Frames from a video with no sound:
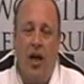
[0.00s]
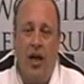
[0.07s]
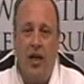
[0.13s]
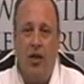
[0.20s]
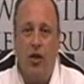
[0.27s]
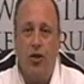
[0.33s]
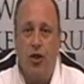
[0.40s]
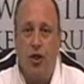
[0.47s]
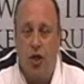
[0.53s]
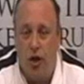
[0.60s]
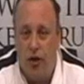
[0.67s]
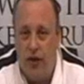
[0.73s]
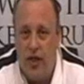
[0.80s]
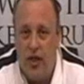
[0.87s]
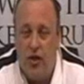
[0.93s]
He lost a
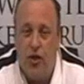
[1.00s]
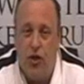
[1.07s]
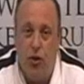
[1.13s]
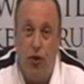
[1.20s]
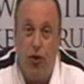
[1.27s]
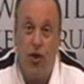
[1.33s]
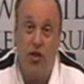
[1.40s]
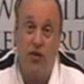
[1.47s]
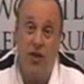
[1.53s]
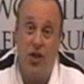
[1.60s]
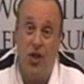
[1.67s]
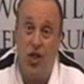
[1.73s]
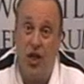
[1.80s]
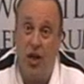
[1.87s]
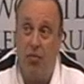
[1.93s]
lot of it. He lost 2/3 of
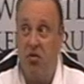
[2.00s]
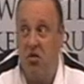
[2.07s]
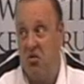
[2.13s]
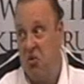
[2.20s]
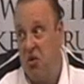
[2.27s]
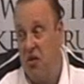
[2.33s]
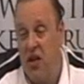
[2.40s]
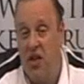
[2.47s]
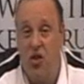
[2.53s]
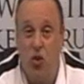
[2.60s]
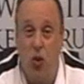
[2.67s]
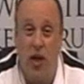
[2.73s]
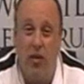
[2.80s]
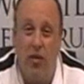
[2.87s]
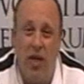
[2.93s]
his chips within
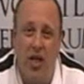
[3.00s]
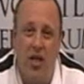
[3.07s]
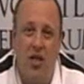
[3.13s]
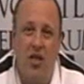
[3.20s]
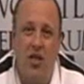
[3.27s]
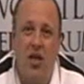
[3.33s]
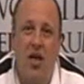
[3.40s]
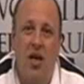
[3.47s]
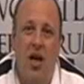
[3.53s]
20 minutes,